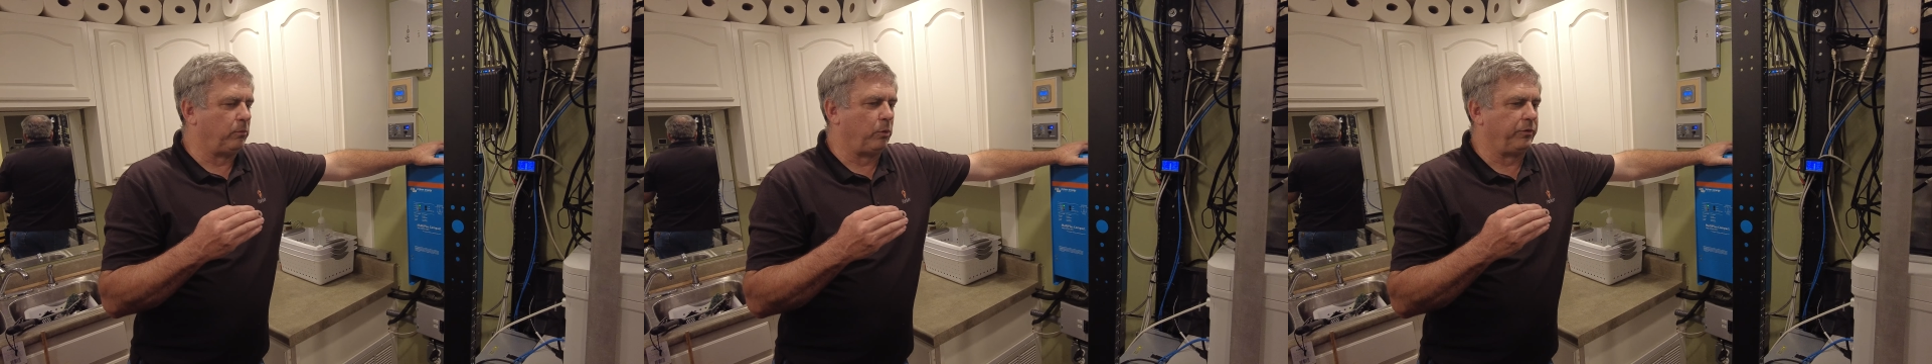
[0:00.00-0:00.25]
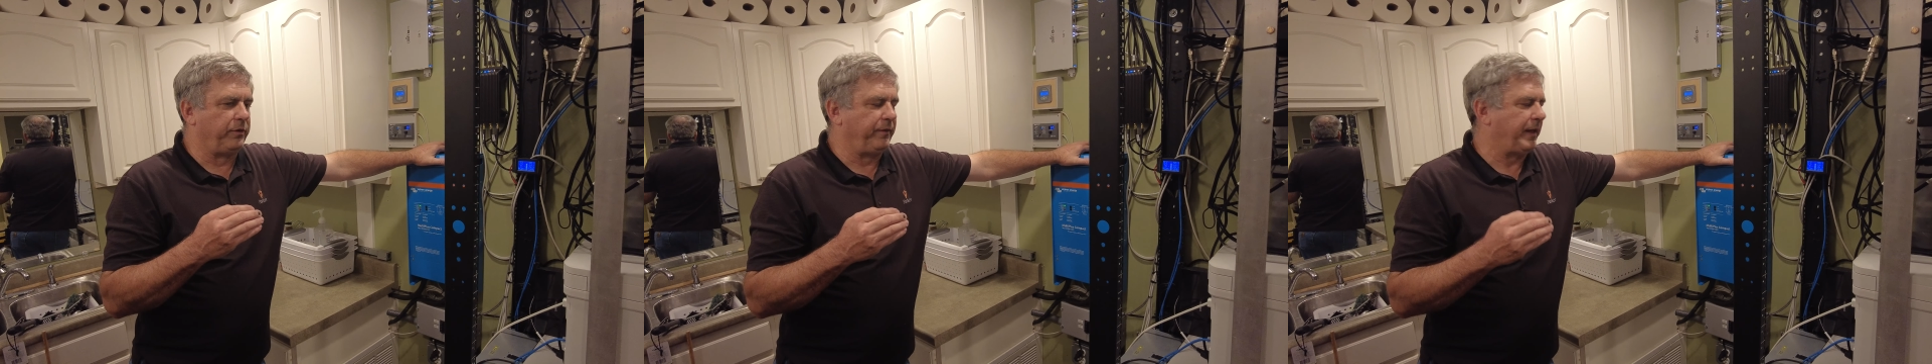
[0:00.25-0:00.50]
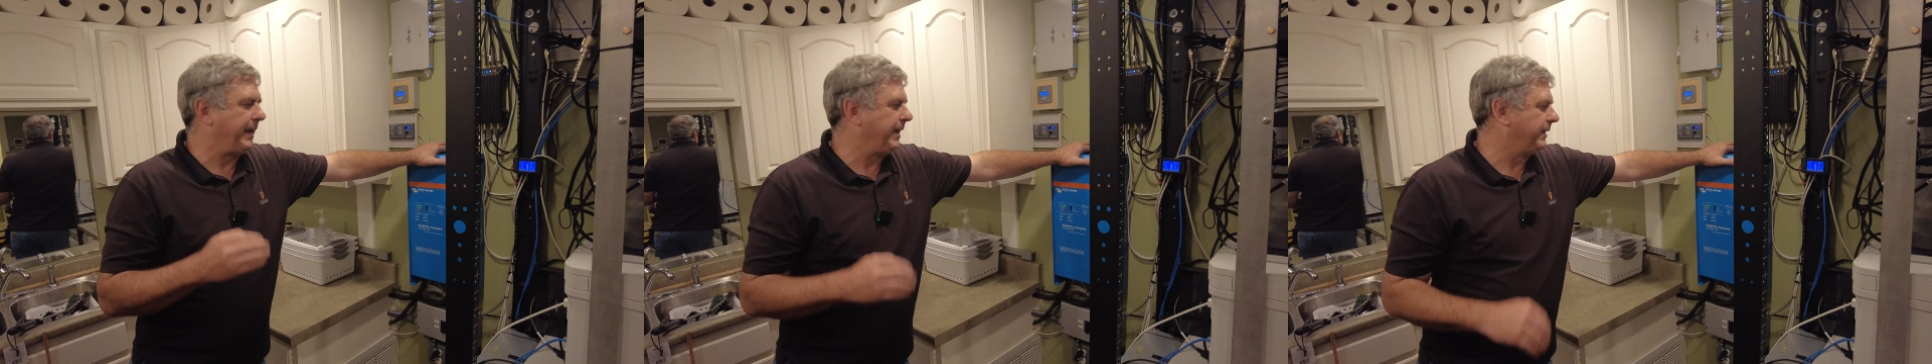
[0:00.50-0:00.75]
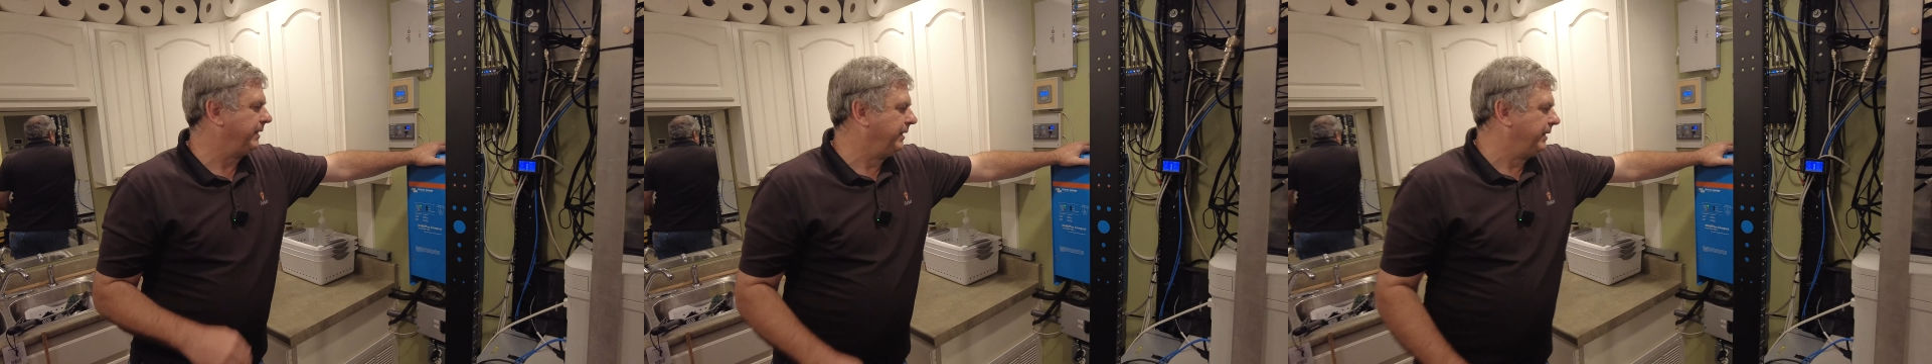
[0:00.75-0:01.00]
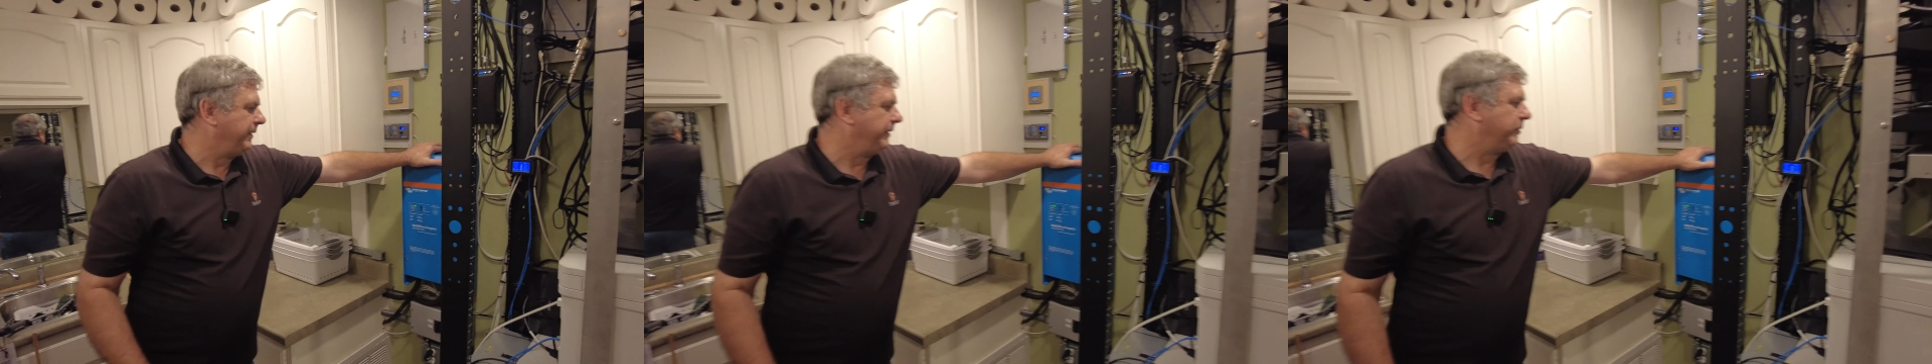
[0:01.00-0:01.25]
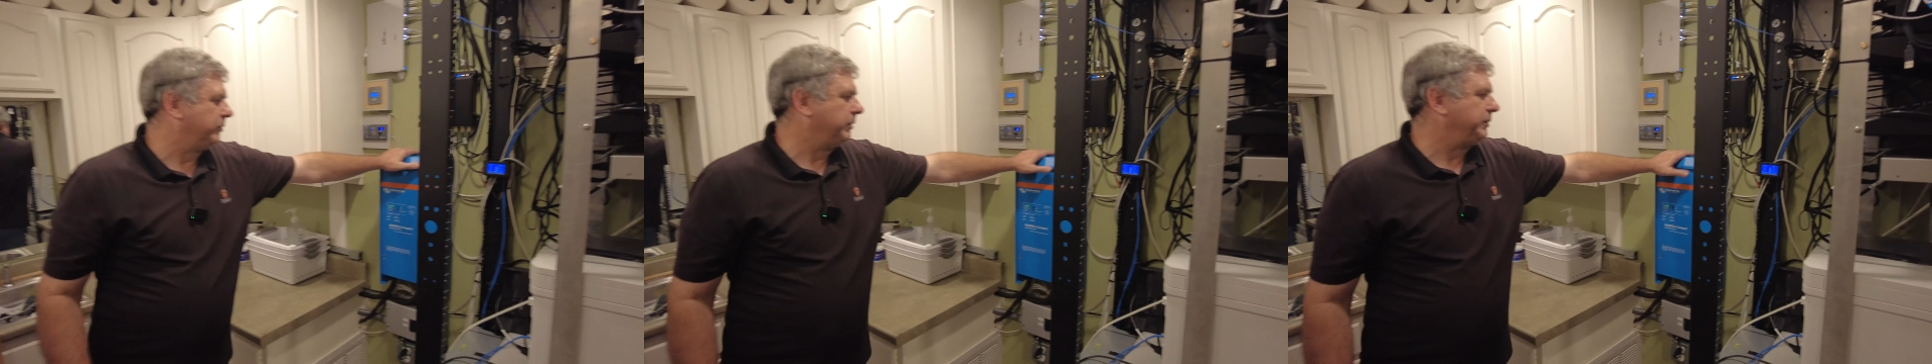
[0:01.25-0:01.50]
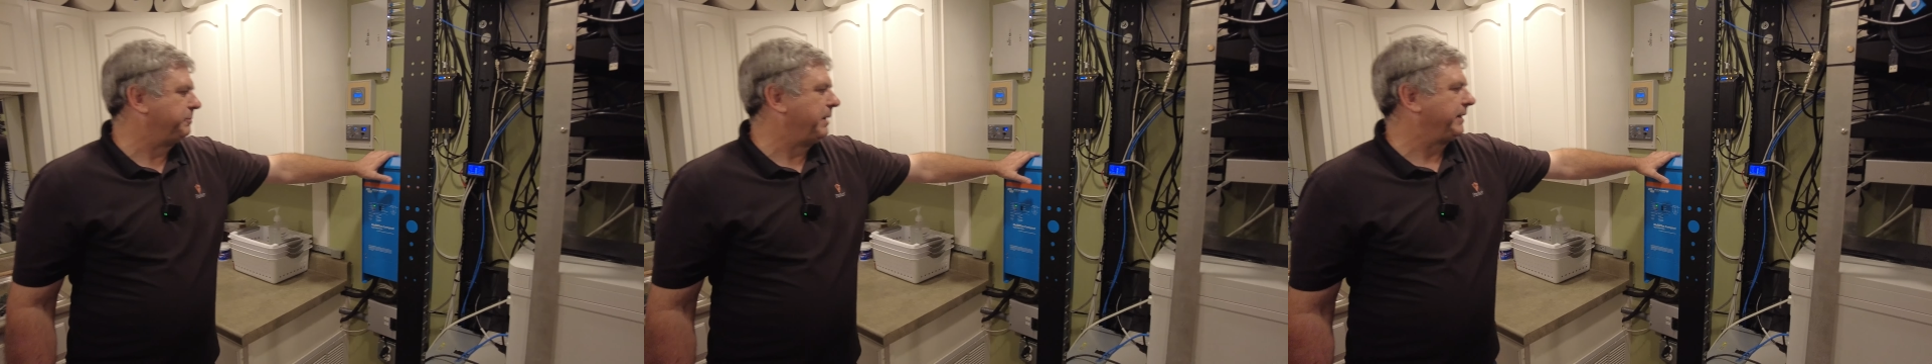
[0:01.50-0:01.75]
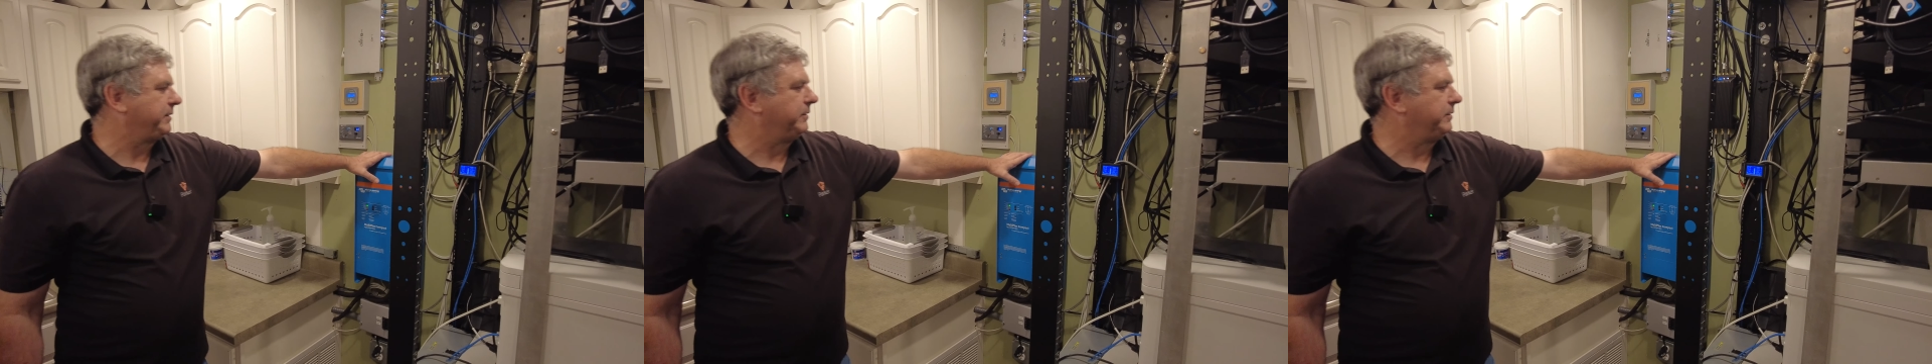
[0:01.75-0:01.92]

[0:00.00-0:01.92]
more than that and then it'll reach back